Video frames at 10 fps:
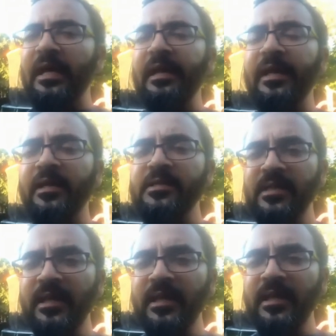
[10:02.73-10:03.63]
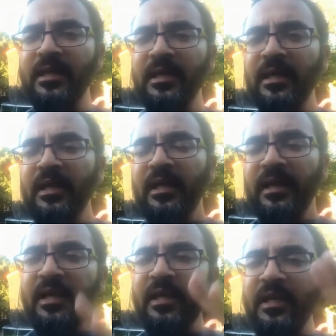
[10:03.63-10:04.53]
legacy. Let
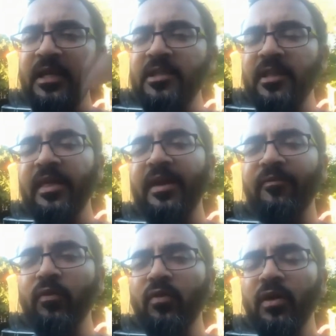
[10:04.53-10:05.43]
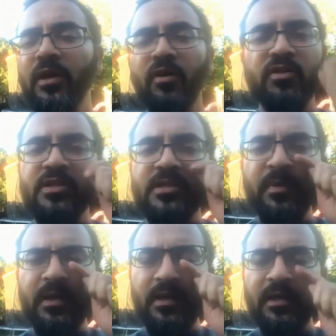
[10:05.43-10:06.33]
Eid, therefore, not just be
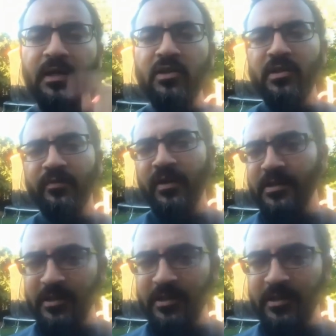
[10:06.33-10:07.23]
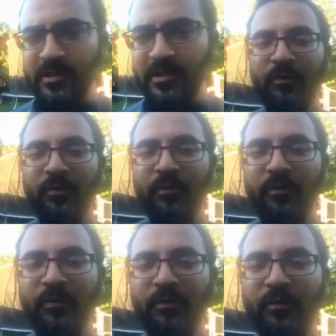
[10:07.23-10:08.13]
an occasion of nice clothes.
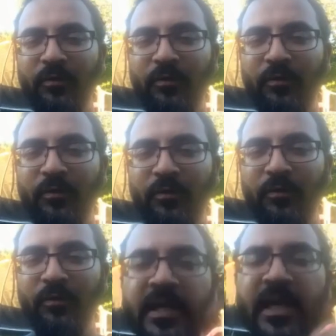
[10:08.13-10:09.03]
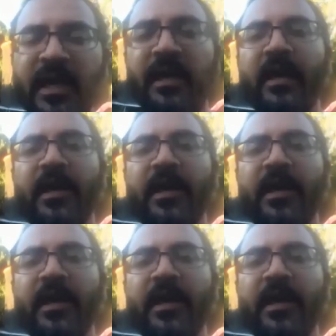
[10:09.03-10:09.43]
Allah makes this day a